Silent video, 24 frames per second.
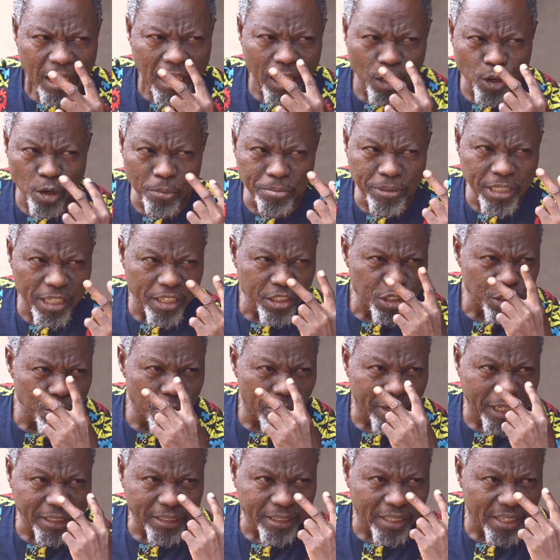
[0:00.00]
I hope there is
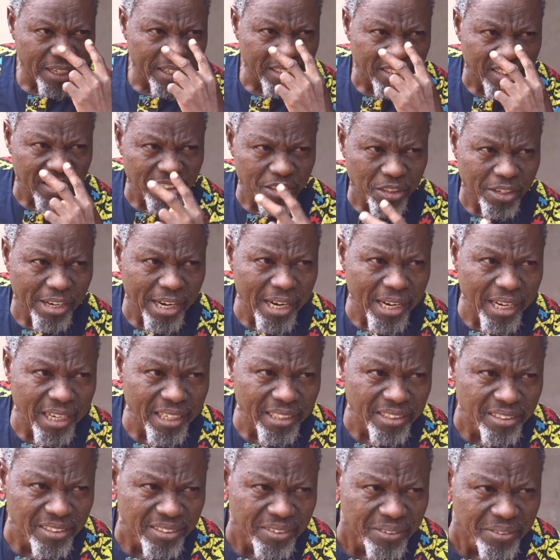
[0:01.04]
no cataracts in your
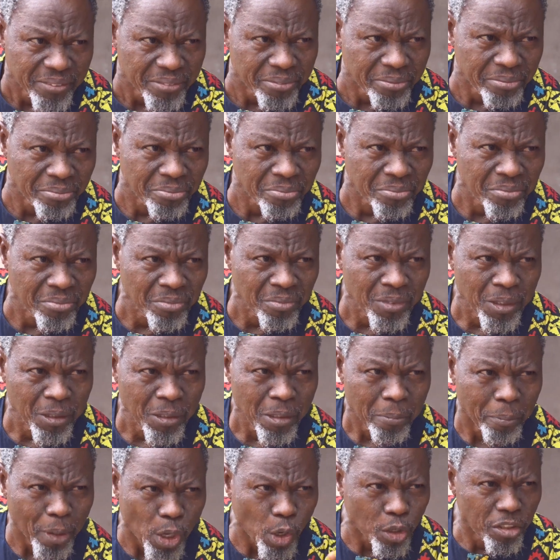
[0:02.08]
eyes.
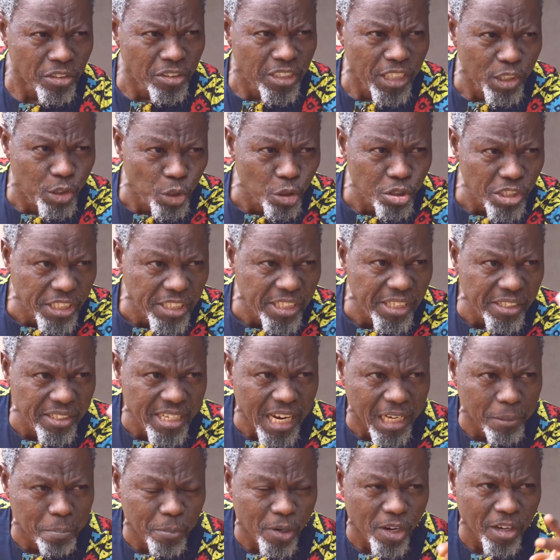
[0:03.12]
Because did you see
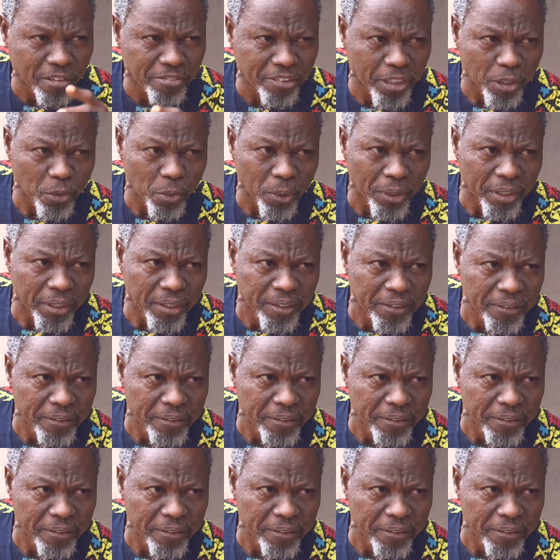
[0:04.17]
that boy very well